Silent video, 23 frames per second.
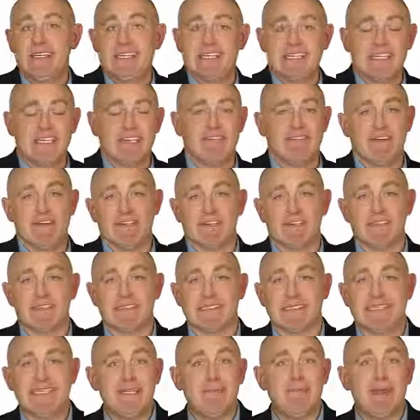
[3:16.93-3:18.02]
ClickFunnels,
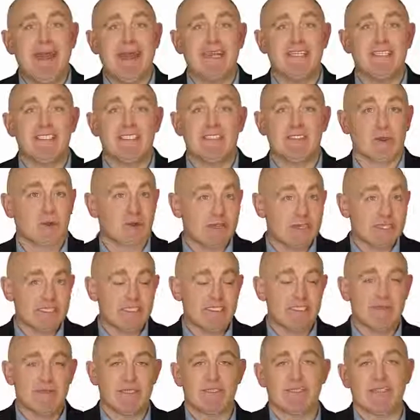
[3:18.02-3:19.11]
Lead Pages, or
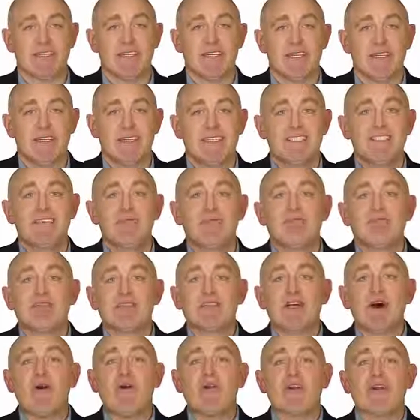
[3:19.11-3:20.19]
InstaBuilder to
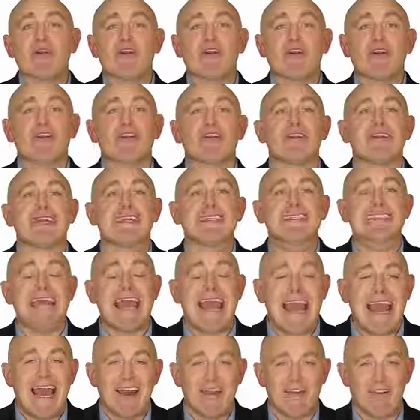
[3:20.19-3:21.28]
blow your earnings
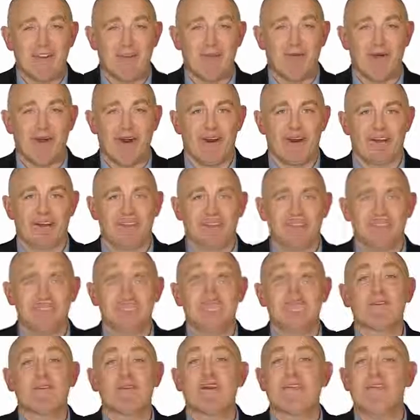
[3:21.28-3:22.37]
out of the water.
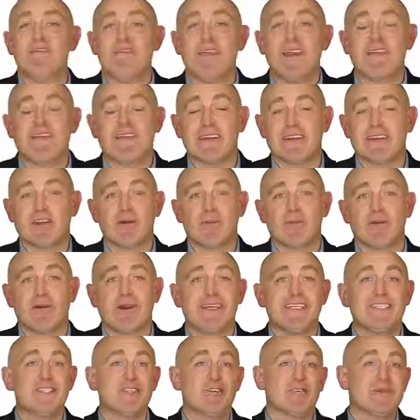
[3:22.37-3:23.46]
For a very low
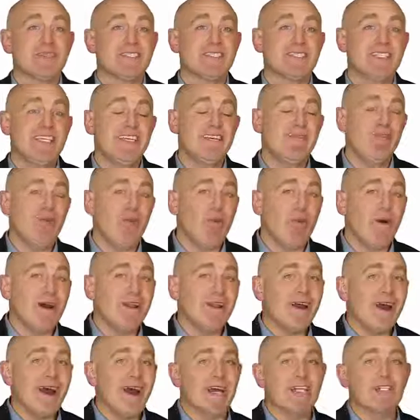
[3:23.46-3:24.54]
price, you'll receive
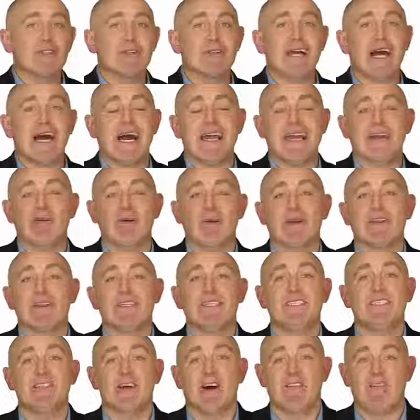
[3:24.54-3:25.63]
100 high-quality
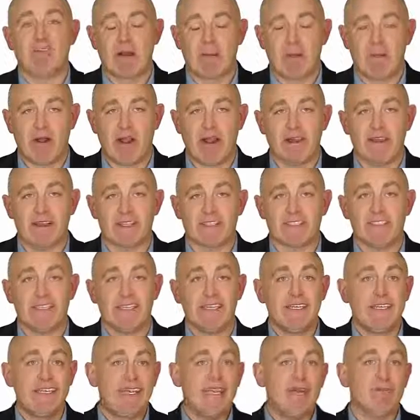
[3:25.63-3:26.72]
software products,
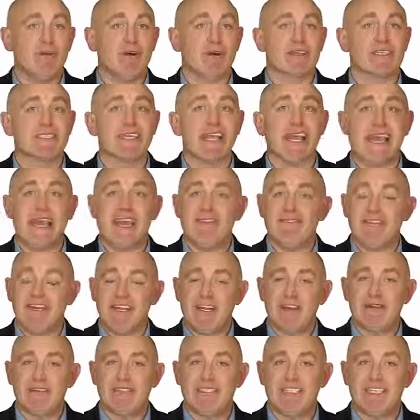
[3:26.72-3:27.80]
ebooks, and
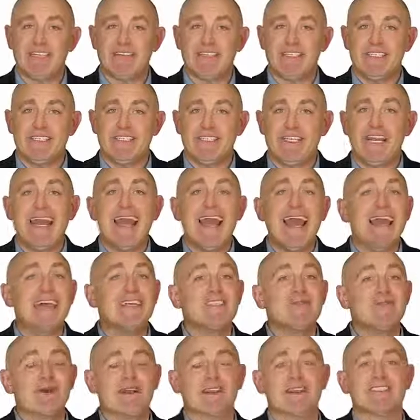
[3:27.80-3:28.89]
video series,
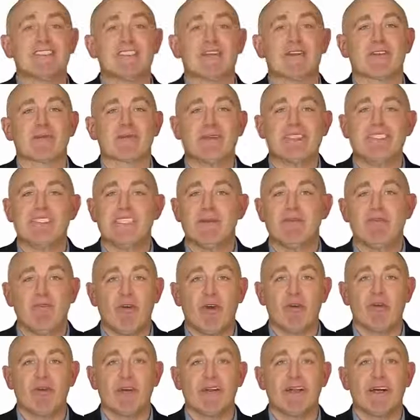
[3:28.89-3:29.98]
as well as our three-step
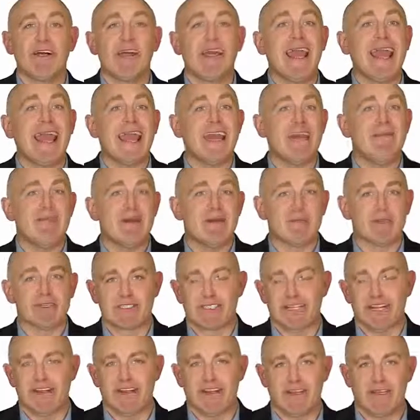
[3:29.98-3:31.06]
formula and members
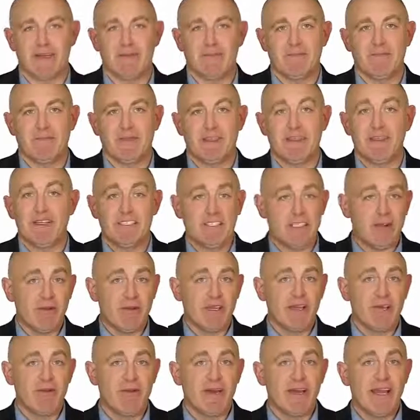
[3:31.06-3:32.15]
area, showing
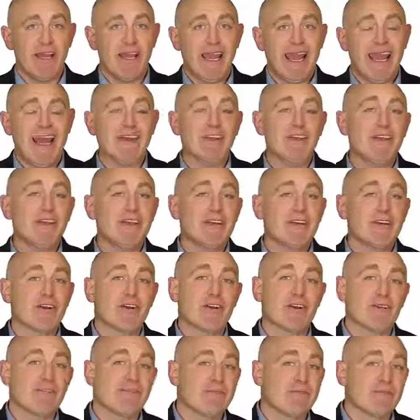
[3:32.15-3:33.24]
you how you can
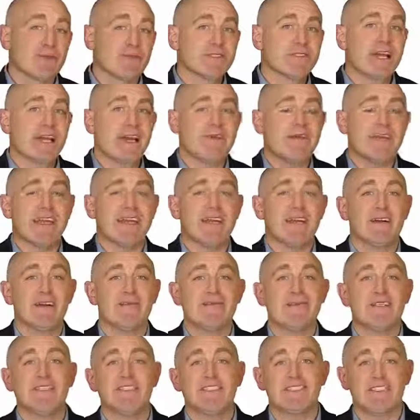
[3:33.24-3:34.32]
earn a full-time
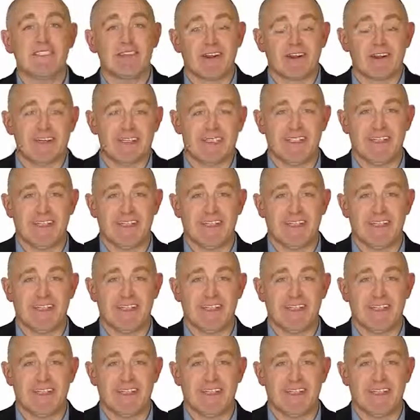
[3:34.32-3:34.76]
income starting